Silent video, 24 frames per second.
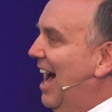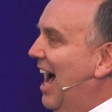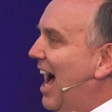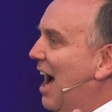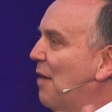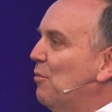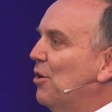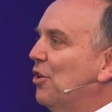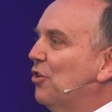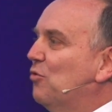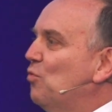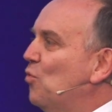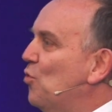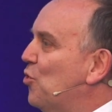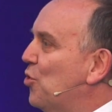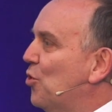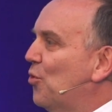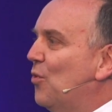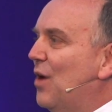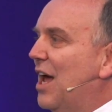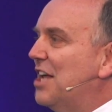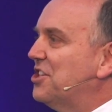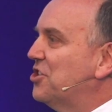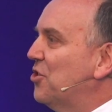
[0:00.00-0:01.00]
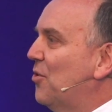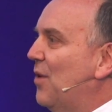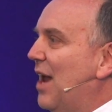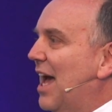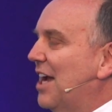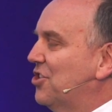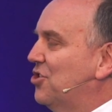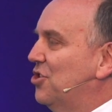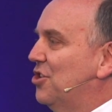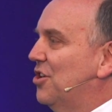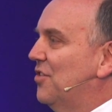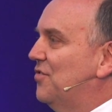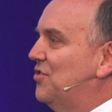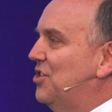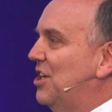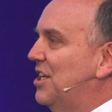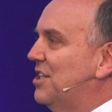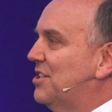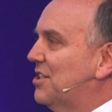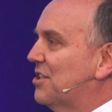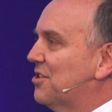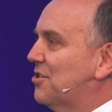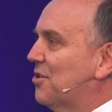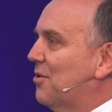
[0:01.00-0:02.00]
And with the resurrection of
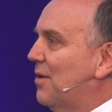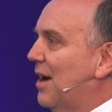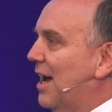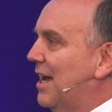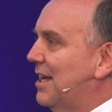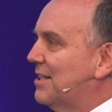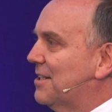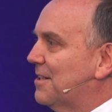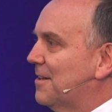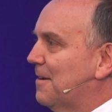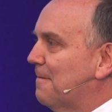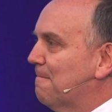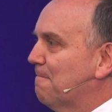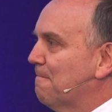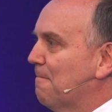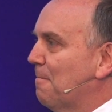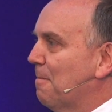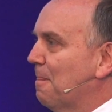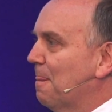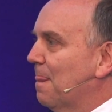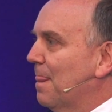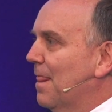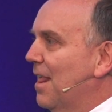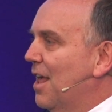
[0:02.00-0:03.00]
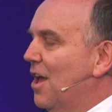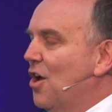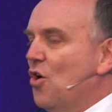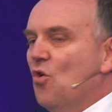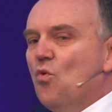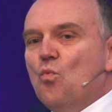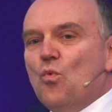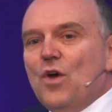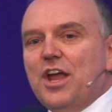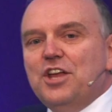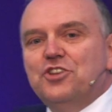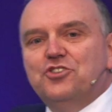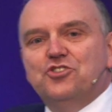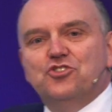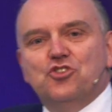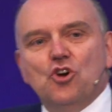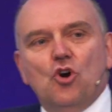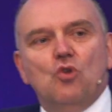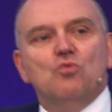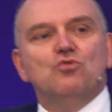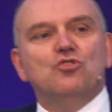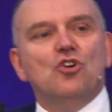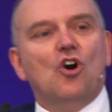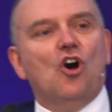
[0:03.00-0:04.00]
Jesus Christ, we
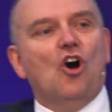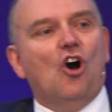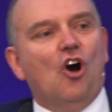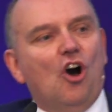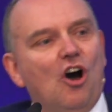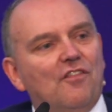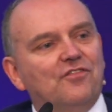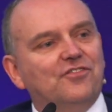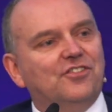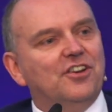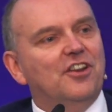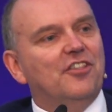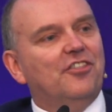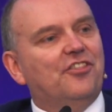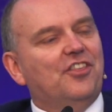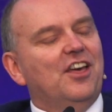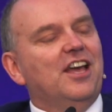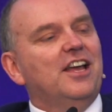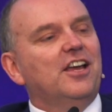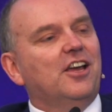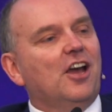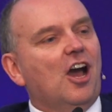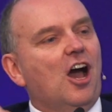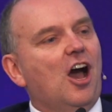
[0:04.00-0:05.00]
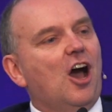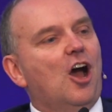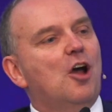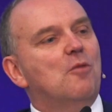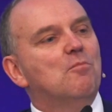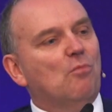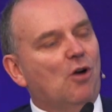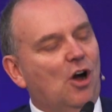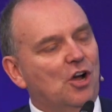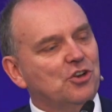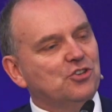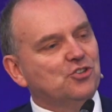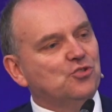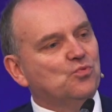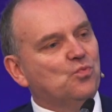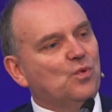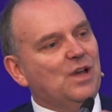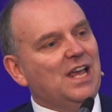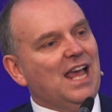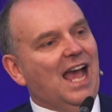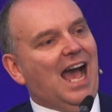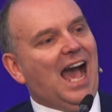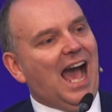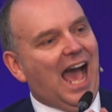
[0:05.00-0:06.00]
don't often think how much
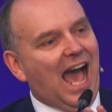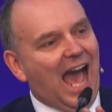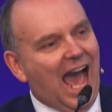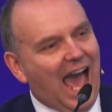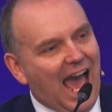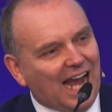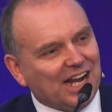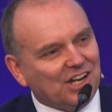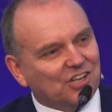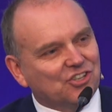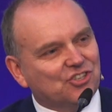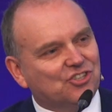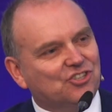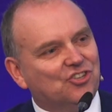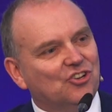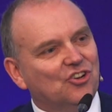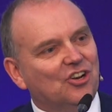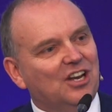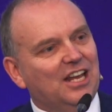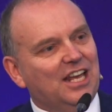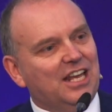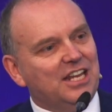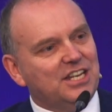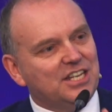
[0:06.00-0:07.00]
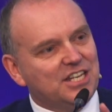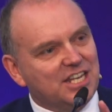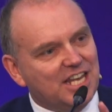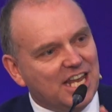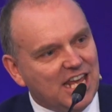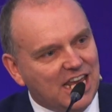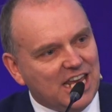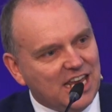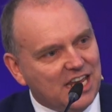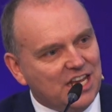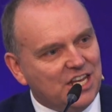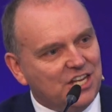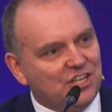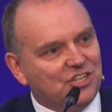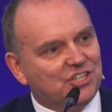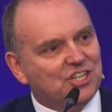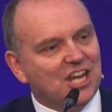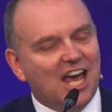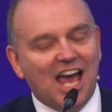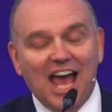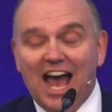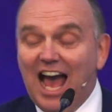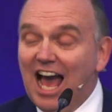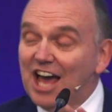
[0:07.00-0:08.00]
we actually need
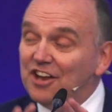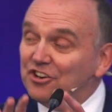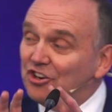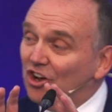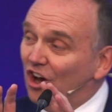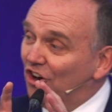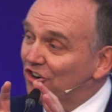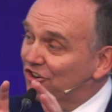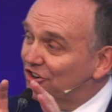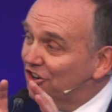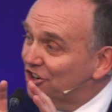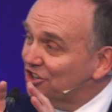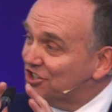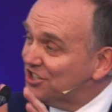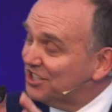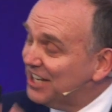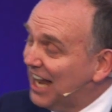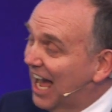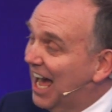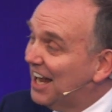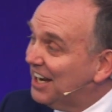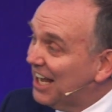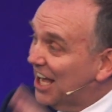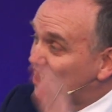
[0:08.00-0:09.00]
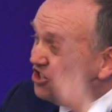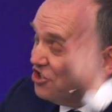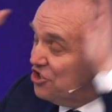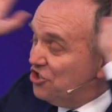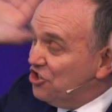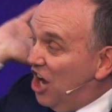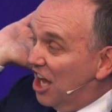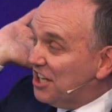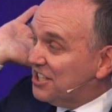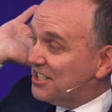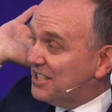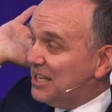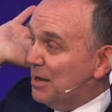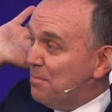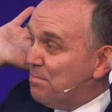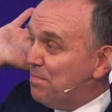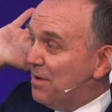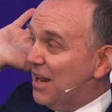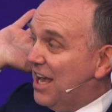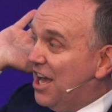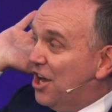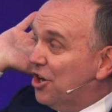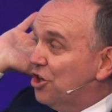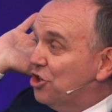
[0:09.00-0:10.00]
and understand. It's not
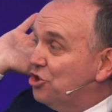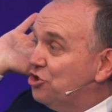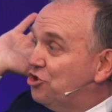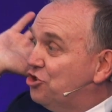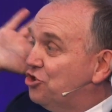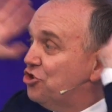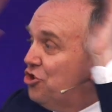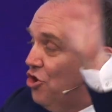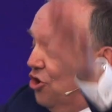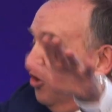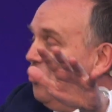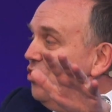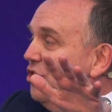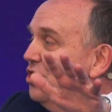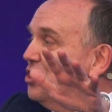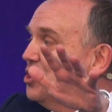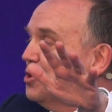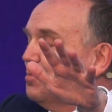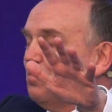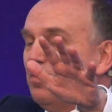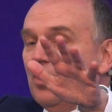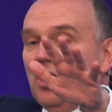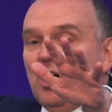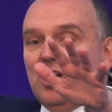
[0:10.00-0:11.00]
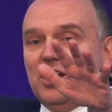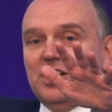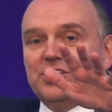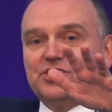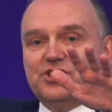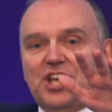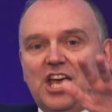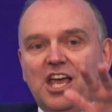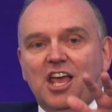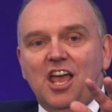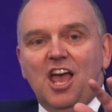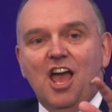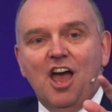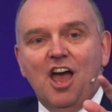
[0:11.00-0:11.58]
simply an insurance policy